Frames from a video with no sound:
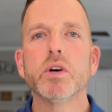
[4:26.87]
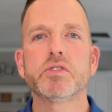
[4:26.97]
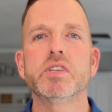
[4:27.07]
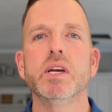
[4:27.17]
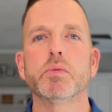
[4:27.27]

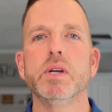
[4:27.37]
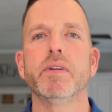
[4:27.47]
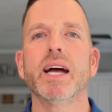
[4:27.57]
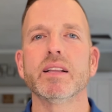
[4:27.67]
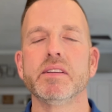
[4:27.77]
see a
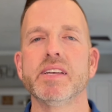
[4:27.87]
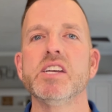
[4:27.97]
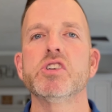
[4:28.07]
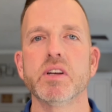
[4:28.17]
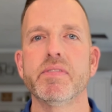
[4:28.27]

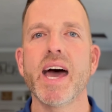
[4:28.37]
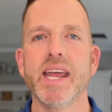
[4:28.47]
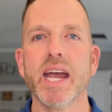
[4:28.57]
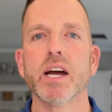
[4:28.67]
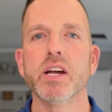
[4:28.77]
revitalization of that
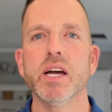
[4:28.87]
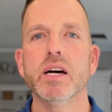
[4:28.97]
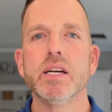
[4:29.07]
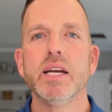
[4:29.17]
area,